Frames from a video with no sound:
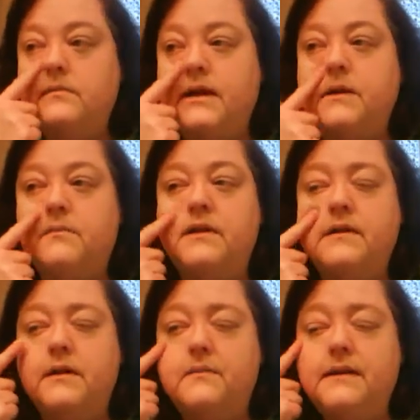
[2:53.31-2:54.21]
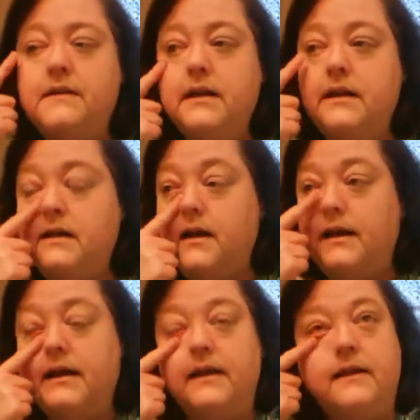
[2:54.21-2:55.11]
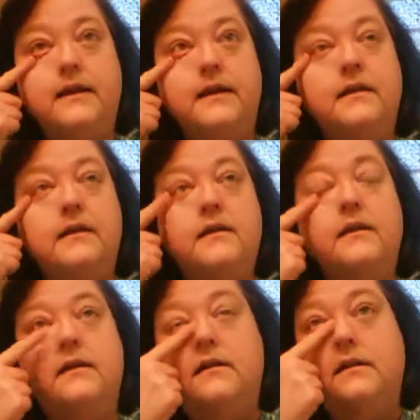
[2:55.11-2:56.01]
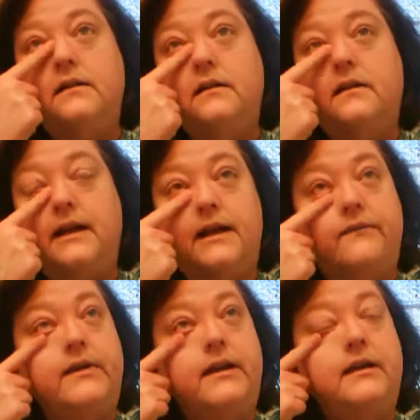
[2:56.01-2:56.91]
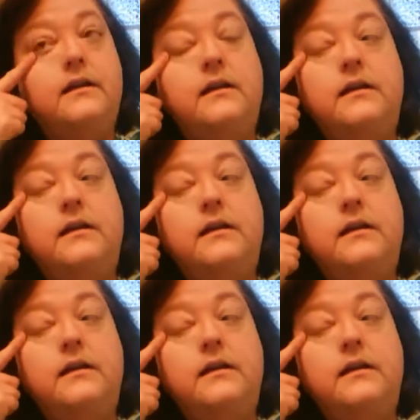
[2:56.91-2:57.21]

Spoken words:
like it blends into my skin and not anything heavy,